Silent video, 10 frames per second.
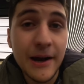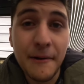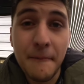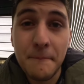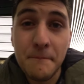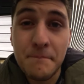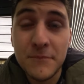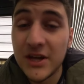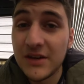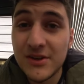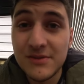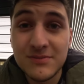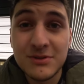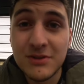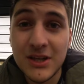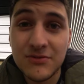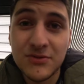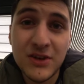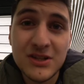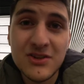Um, whatever, you know, we have
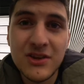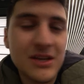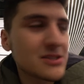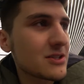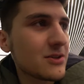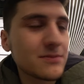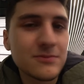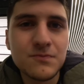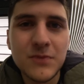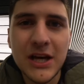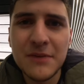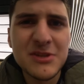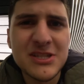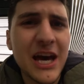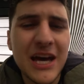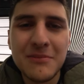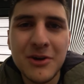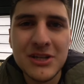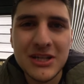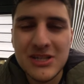to fix the things, you know. You can't be sad
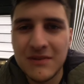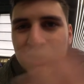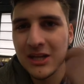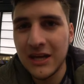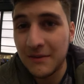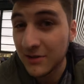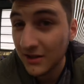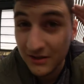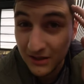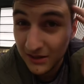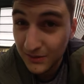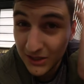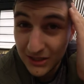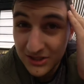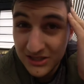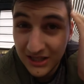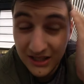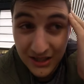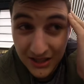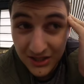about like stuff like that happening. I mean, I lost like
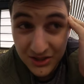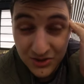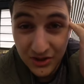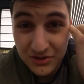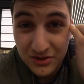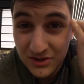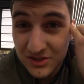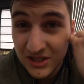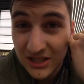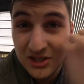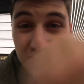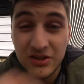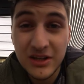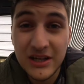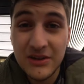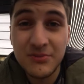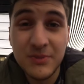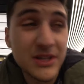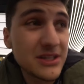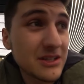200 euros today that I shouldn't have,
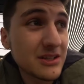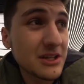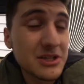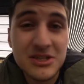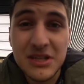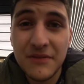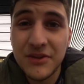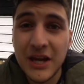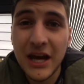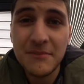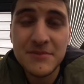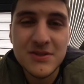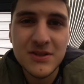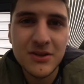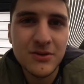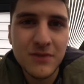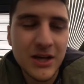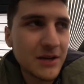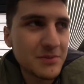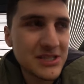but it's just stuff that happens, you know. We
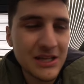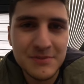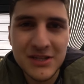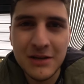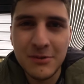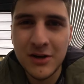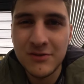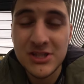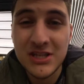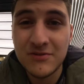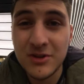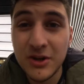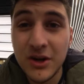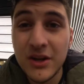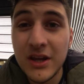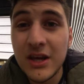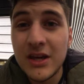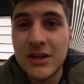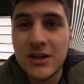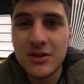can't be upset about. It. We just have to learn.
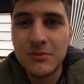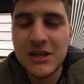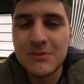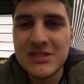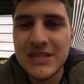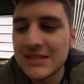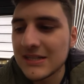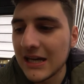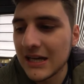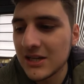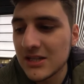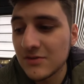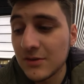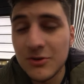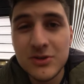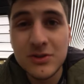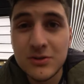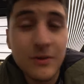Don't make the mistakes again, and that's what I'm going to